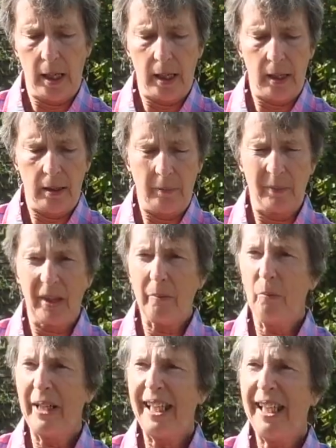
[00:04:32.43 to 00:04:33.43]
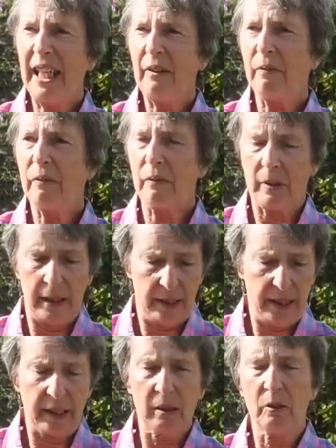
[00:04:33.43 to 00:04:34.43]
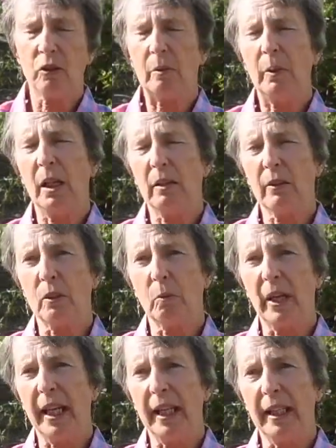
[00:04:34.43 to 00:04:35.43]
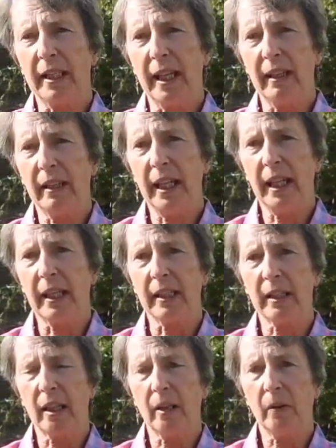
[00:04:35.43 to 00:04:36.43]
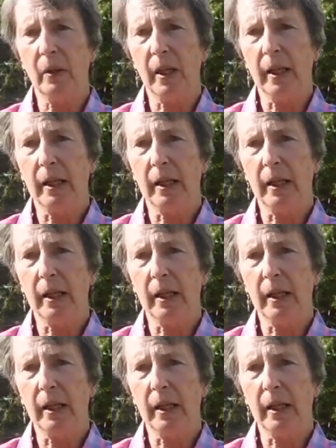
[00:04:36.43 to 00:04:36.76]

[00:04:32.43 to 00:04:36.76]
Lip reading: And we lived 600 miles away down here, so